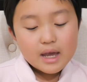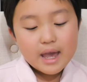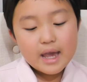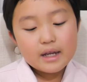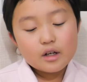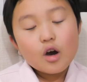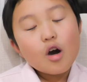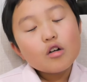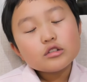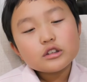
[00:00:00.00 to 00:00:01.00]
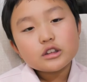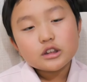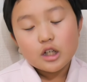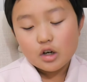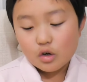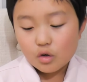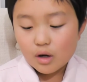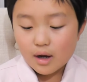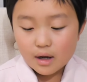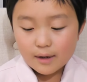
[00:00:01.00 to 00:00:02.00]
And also,
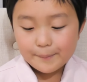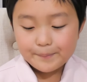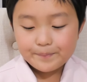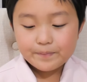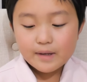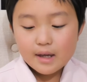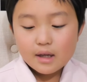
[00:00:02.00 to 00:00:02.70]
um,